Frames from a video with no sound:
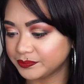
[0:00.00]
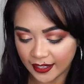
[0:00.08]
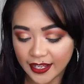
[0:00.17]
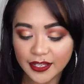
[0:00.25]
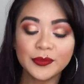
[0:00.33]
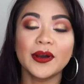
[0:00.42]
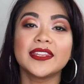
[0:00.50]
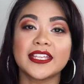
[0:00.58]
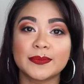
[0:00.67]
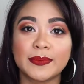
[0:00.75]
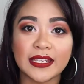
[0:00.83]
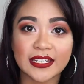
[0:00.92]
Another one
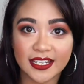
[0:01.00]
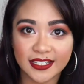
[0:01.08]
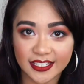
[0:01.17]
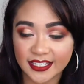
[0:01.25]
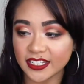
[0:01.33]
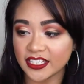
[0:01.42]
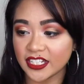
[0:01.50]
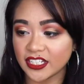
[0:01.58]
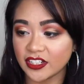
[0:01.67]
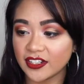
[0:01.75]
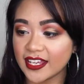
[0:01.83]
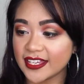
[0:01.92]
that's been
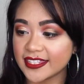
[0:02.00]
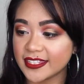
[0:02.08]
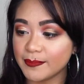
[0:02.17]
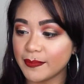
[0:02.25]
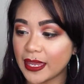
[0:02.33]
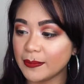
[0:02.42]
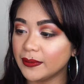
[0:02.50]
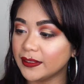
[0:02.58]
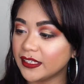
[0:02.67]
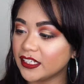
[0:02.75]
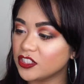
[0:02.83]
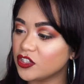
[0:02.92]
discontinued is the
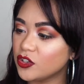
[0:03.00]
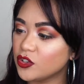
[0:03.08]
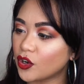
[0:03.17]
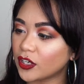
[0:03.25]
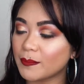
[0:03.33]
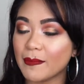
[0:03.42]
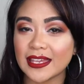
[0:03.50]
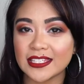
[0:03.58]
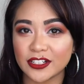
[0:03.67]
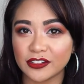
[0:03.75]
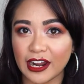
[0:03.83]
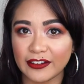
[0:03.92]
Maybelline New York
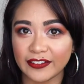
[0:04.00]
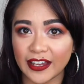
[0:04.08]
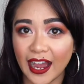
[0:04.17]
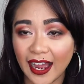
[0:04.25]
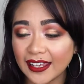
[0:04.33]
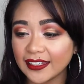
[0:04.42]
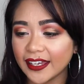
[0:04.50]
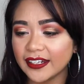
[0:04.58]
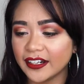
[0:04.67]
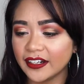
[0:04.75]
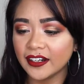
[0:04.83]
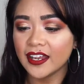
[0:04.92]
Master Graphic
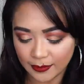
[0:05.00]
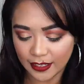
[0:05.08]
Eyeliner.